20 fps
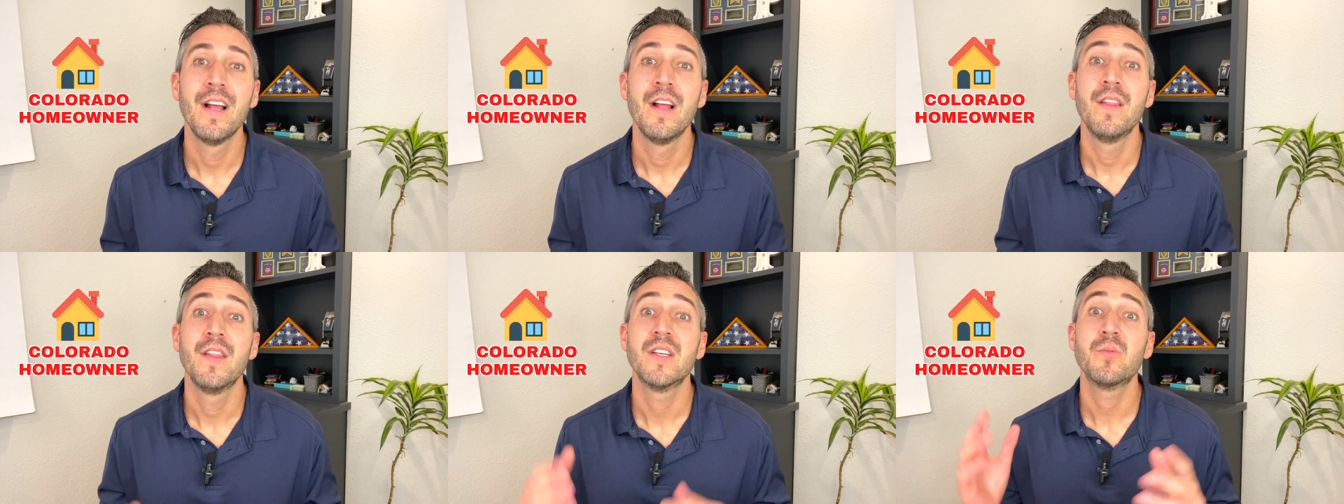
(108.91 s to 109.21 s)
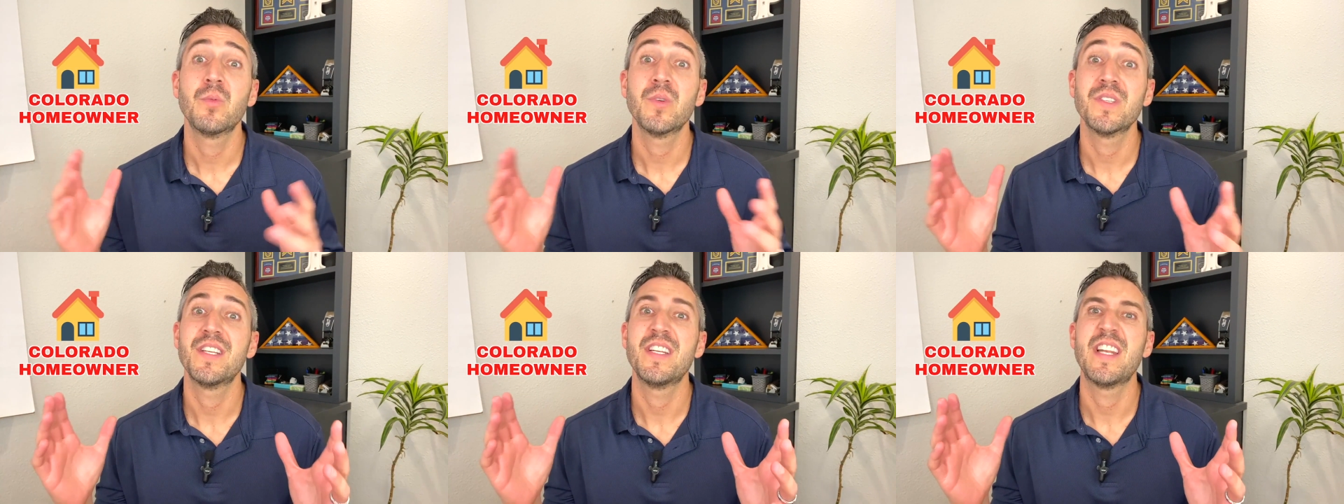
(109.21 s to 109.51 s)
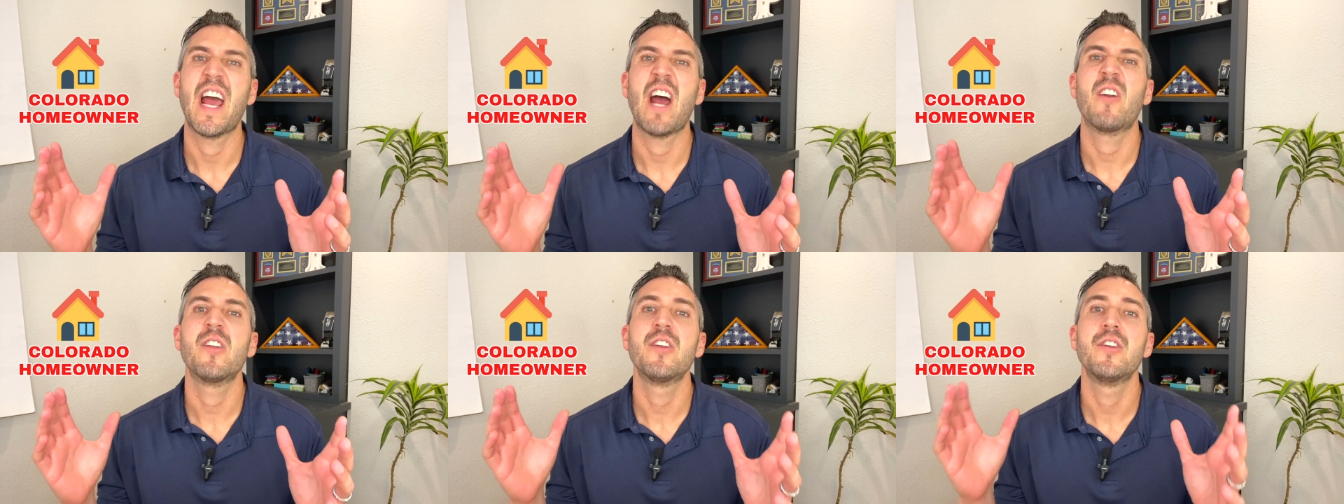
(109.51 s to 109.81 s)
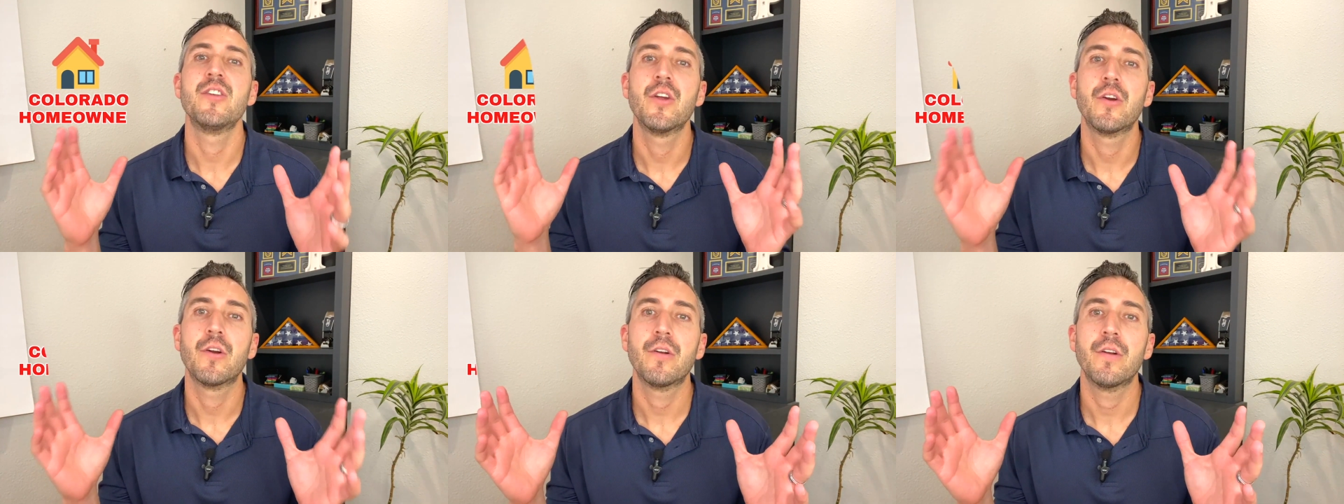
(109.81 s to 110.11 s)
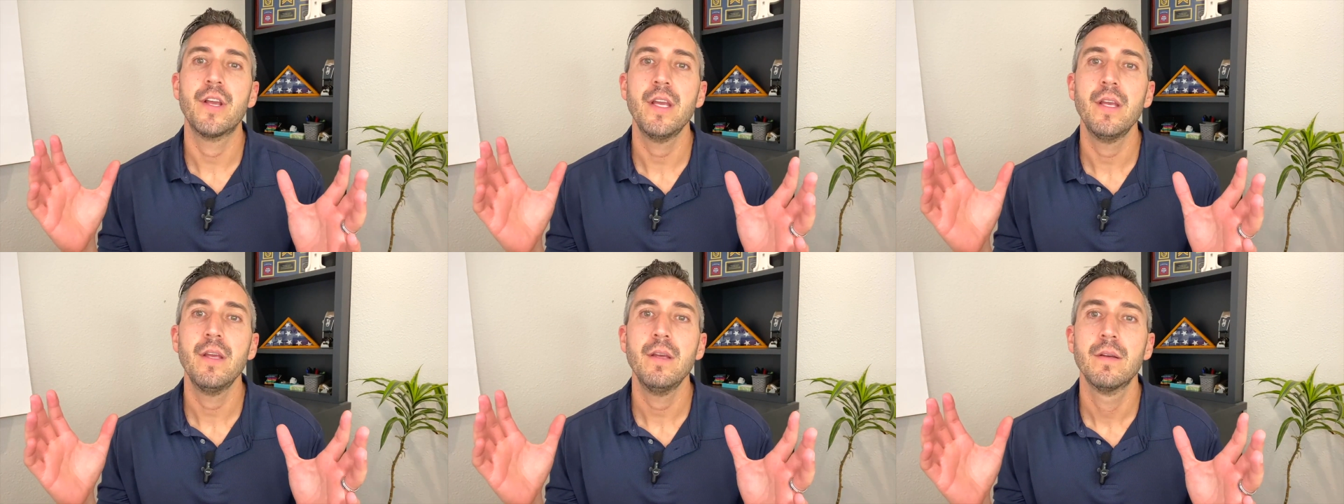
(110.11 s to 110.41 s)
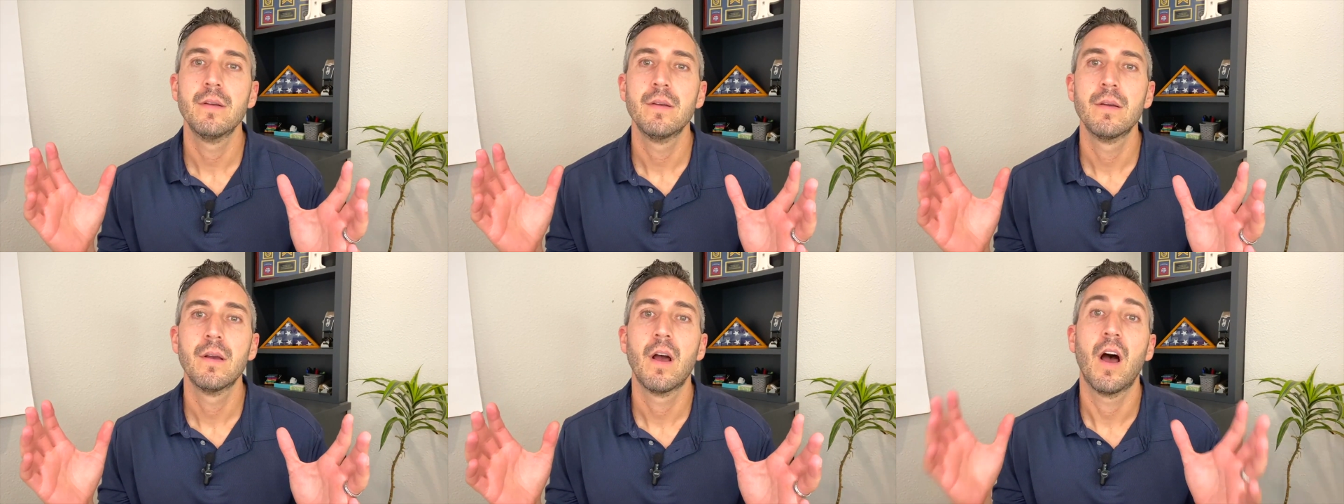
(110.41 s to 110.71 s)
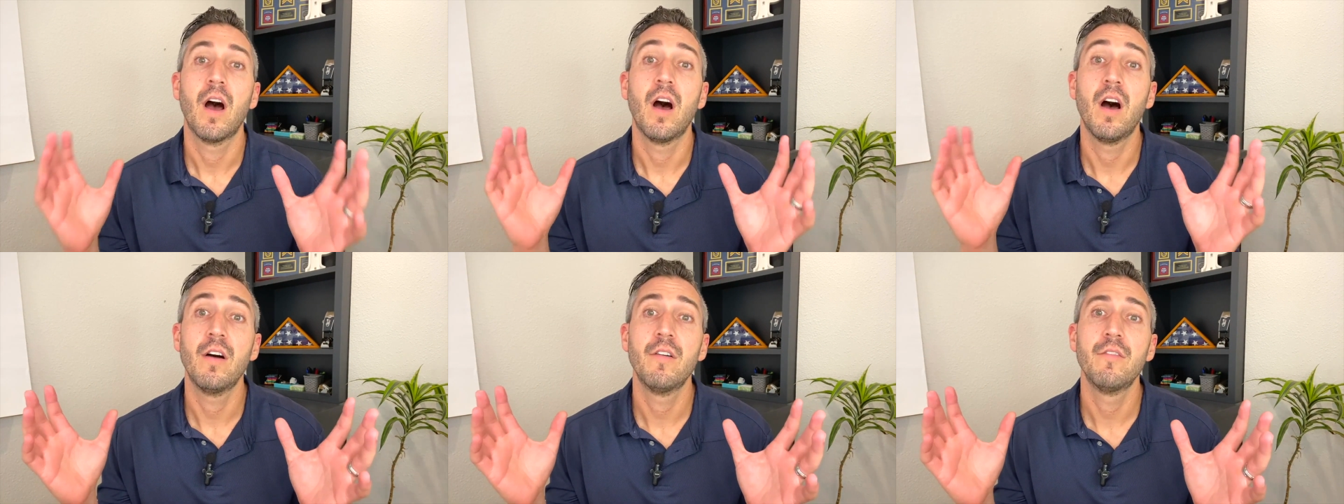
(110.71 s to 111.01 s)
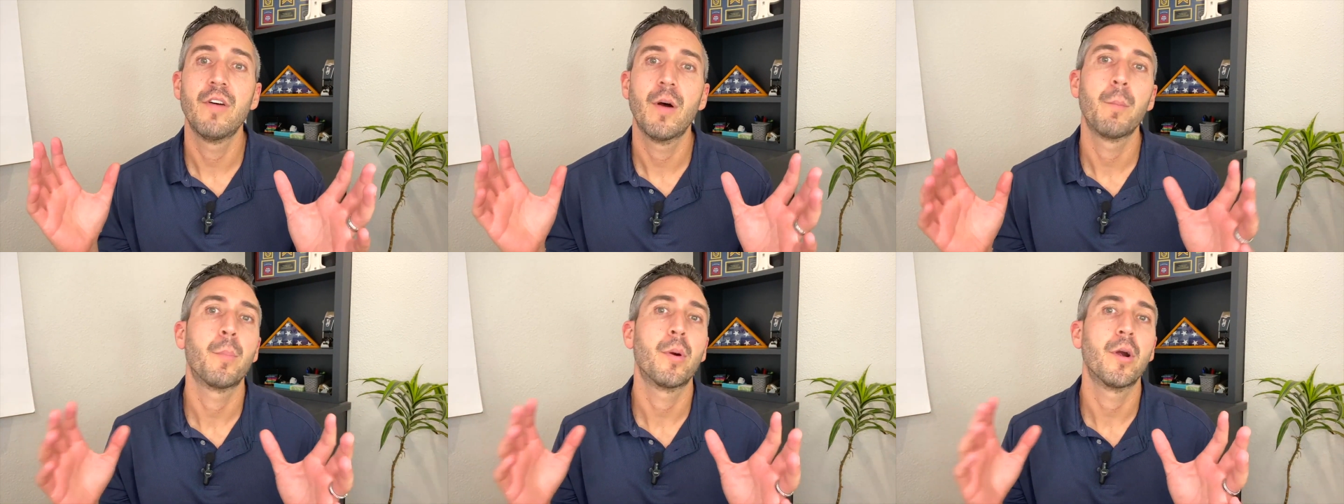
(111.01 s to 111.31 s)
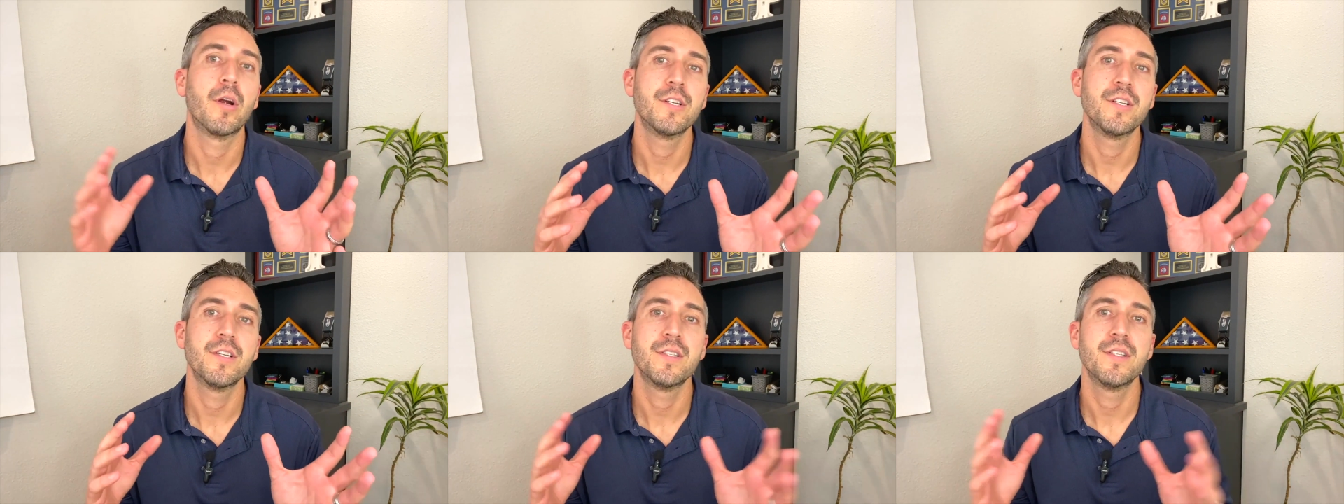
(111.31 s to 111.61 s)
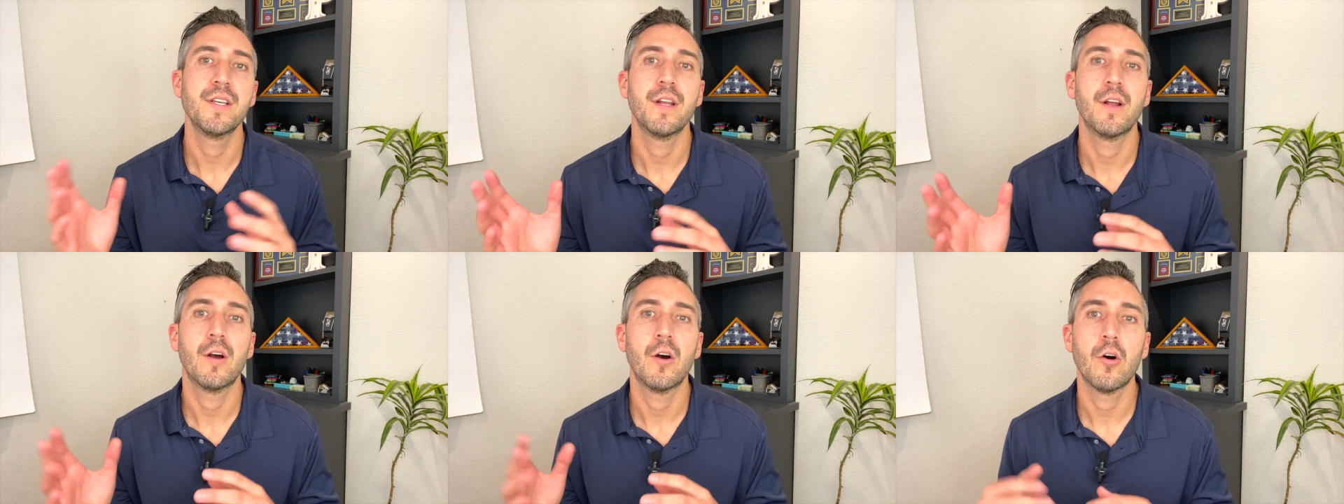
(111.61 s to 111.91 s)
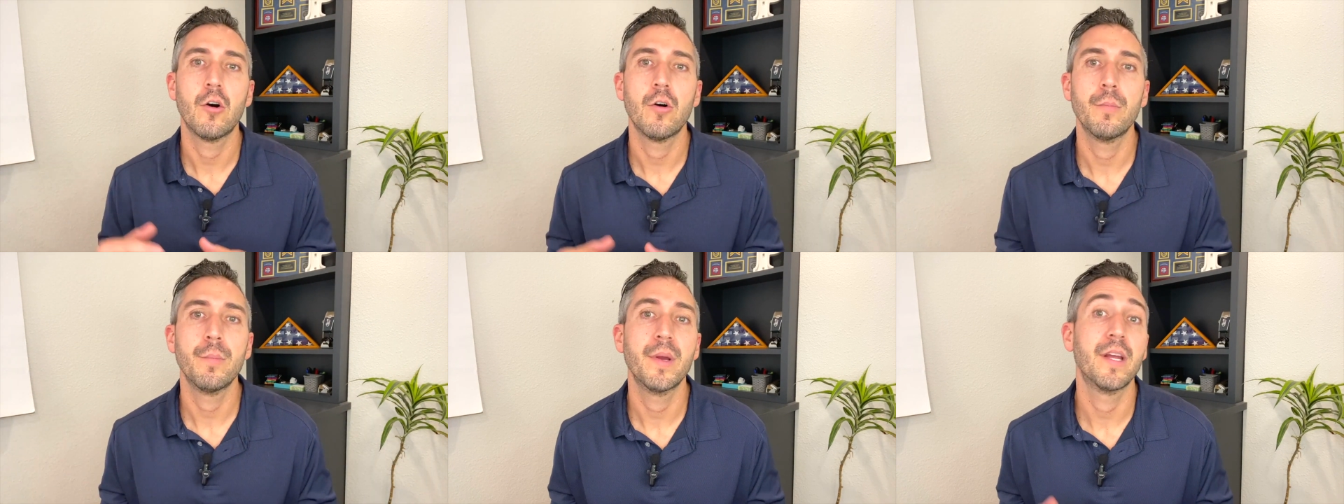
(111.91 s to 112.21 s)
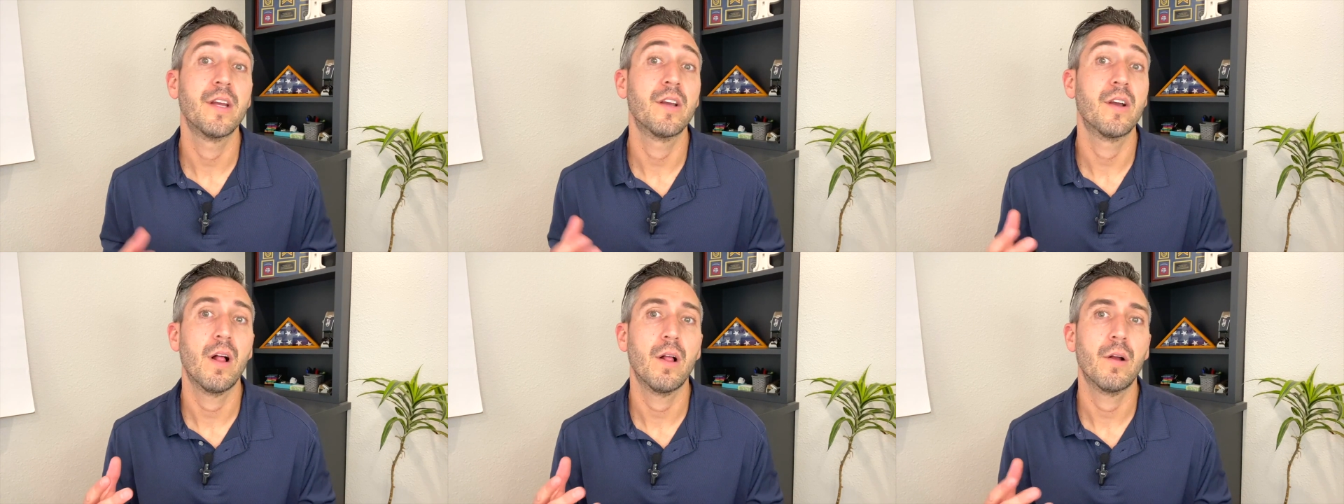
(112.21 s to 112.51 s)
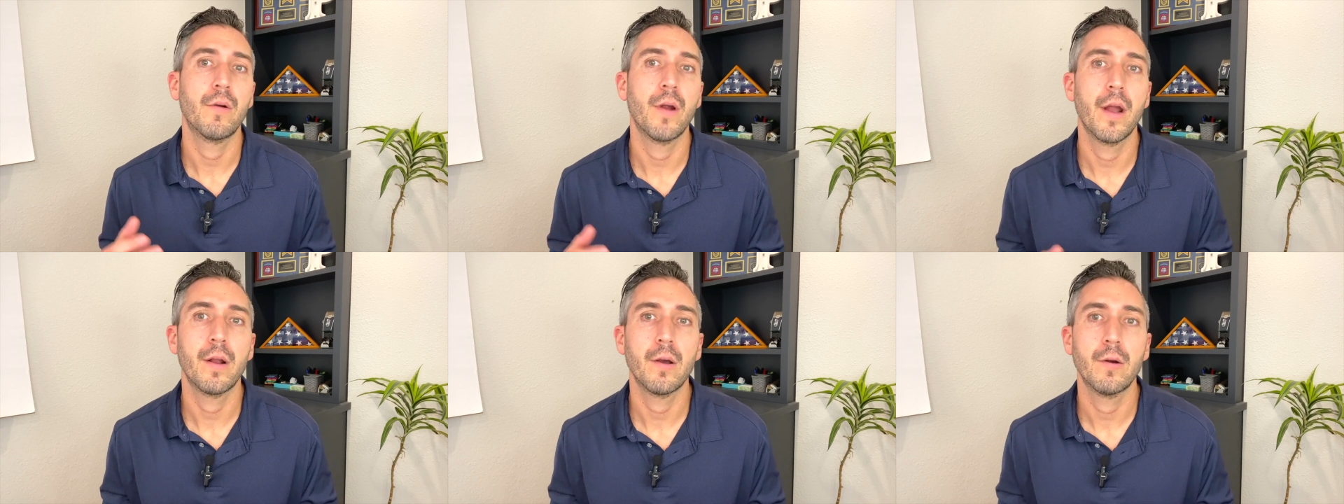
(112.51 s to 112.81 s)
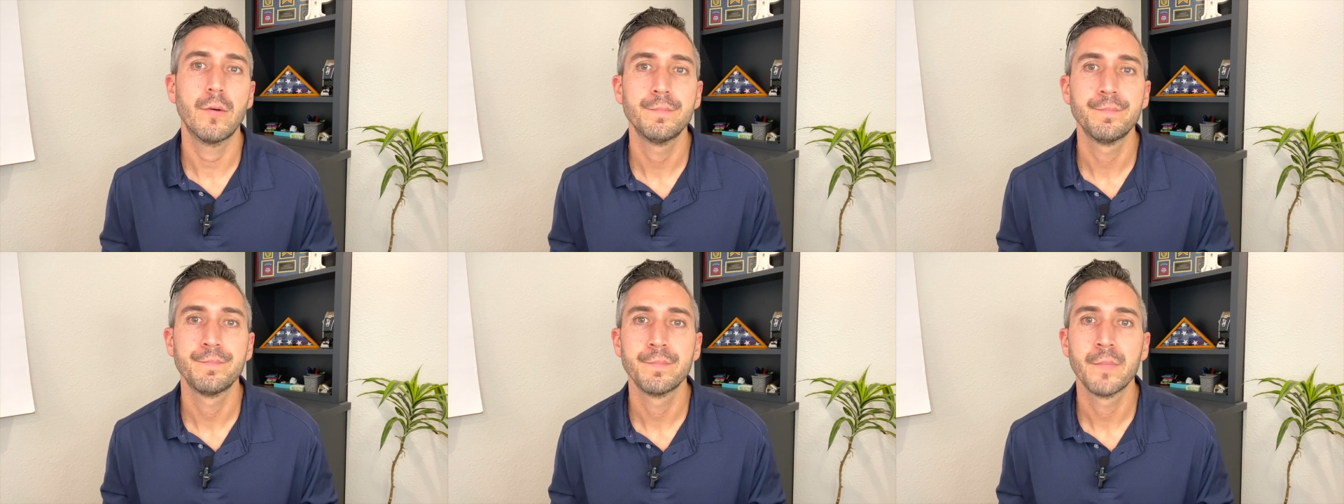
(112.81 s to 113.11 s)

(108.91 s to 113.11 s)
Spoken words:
This was a down and dirty of purchasing a home in Colorado,